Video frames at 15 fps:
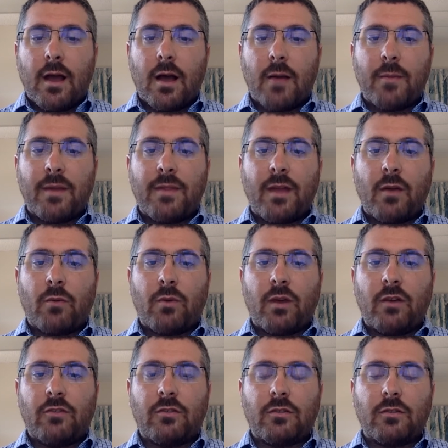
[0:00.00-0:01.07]
Um, and that
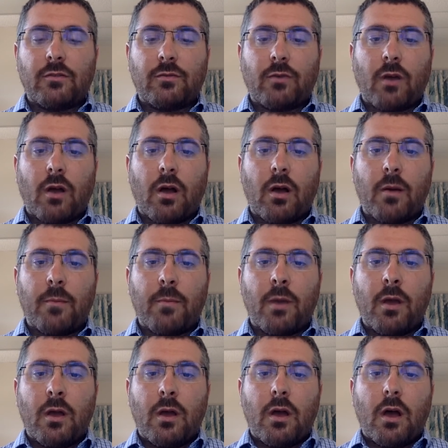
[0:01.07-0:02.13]
ranges
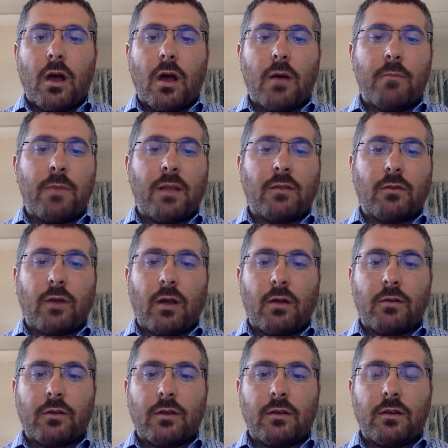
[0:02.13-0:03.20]
from uh, mental
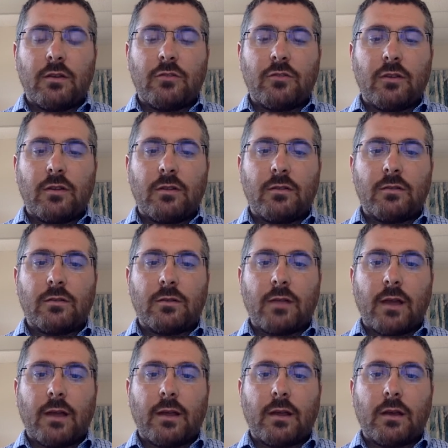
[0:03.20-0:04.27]
health conditions
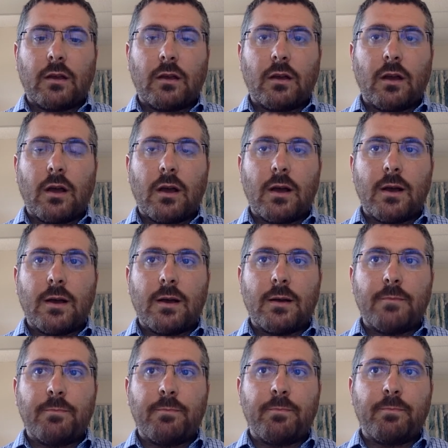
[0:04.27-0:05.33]
like
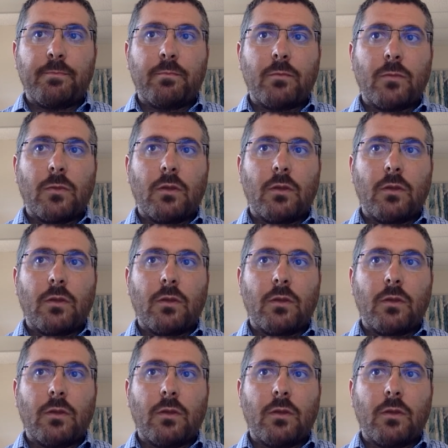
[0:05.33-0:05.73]
um,